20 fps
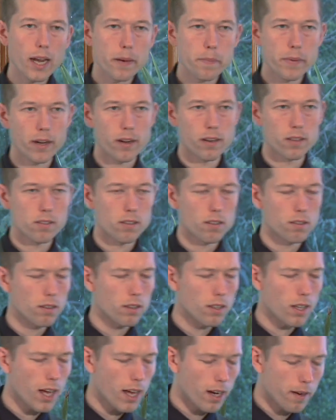of parents, a
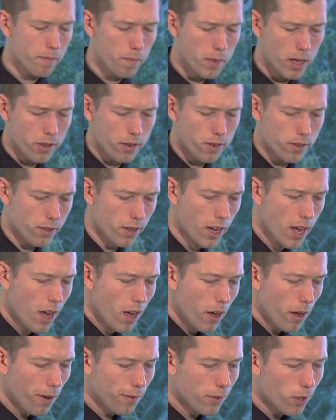lot of mothers,
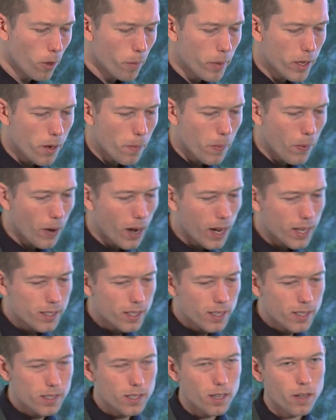who have told me their
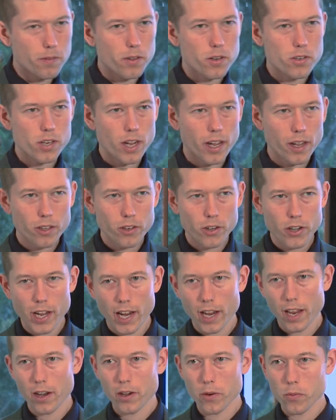process of their child
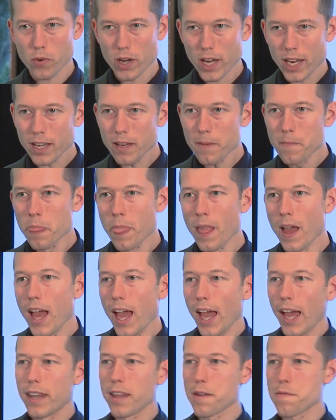learning how to read,
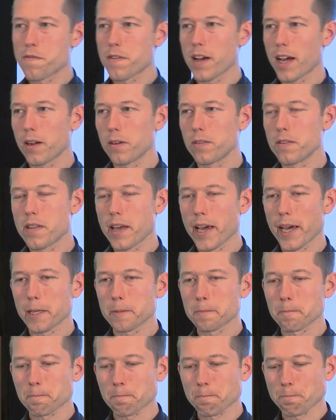and they found
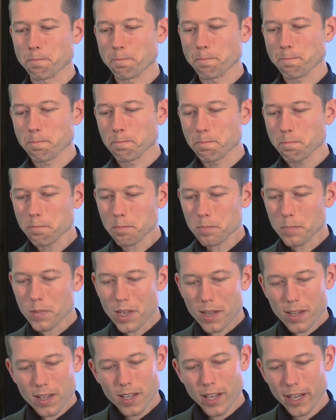that,
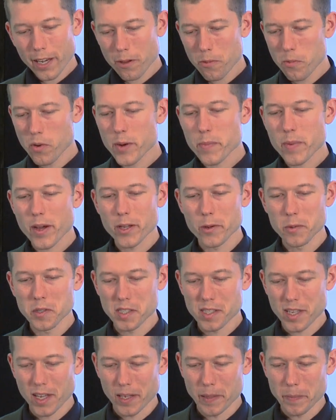like one mother
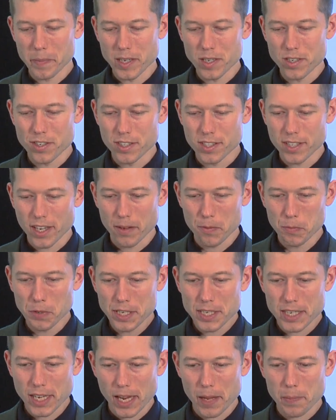was telling me, she said,
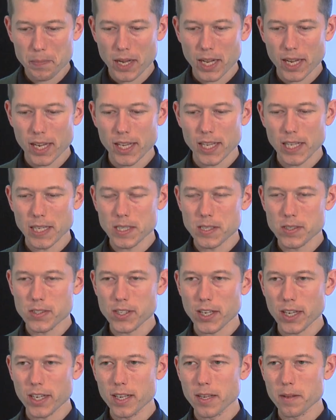one day my
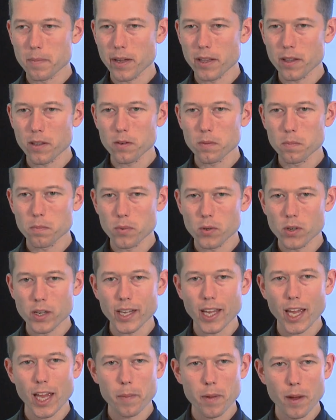son, my little boy,
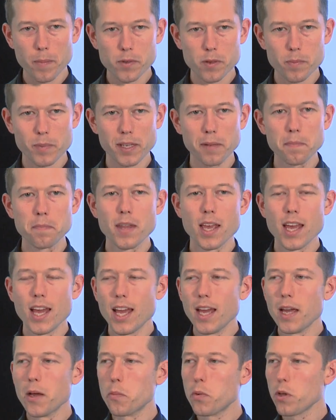came up to me
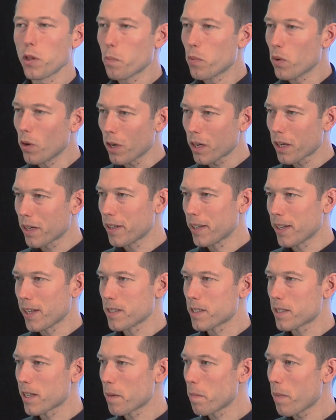with a book
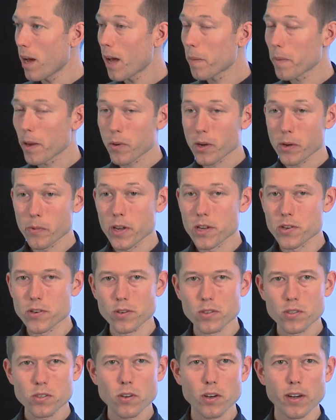and said, "Mom, I want to read you
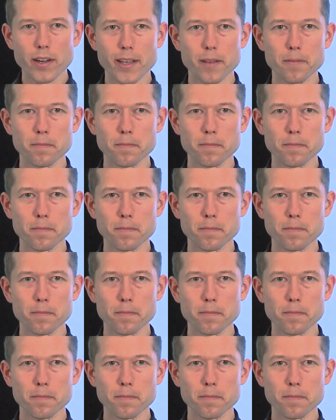a story."